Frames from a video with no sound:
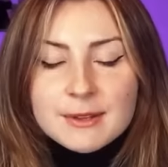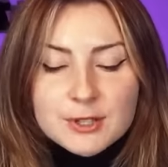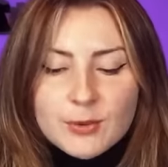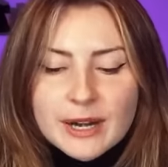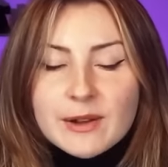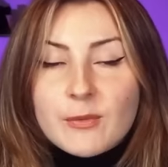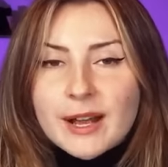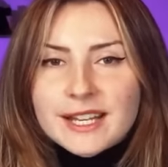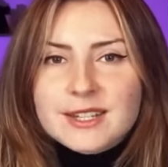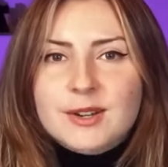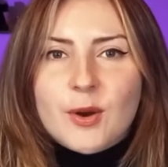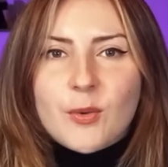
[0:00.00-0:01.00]
So when I
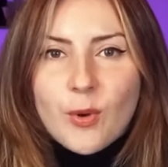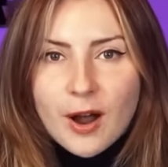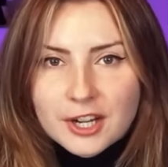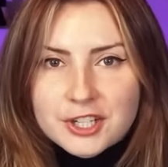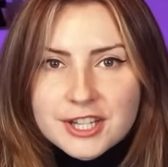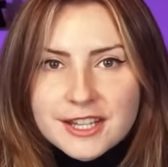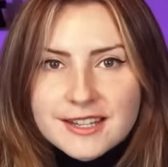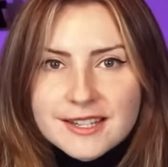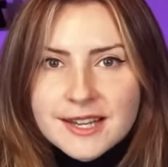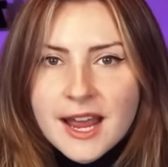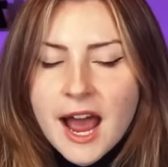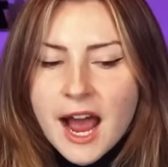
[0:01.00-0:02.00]
went to go watch
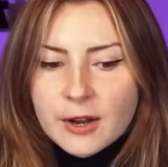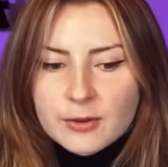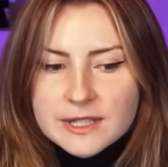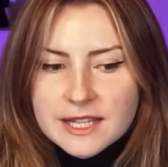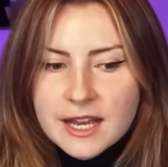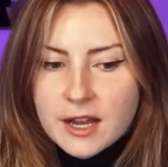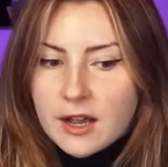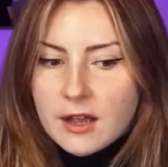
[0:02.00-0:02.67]
this, I was like,